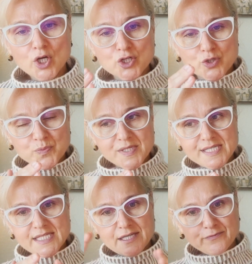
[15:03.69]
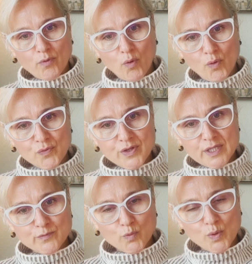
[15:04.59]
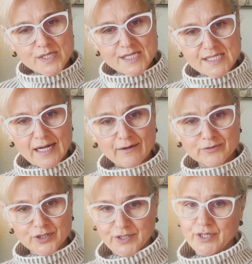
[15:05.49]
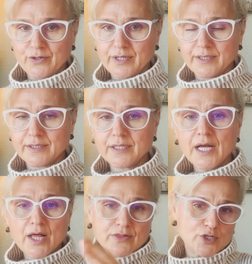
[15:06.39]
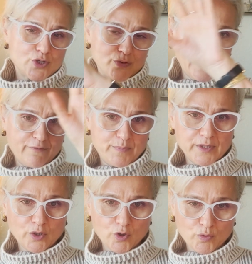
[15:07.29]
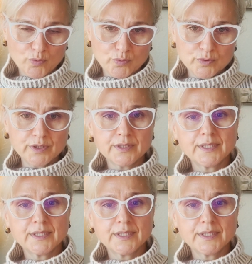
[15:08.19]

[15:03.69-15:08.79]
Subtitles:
to receive all the invoices after year end that should have been accrued,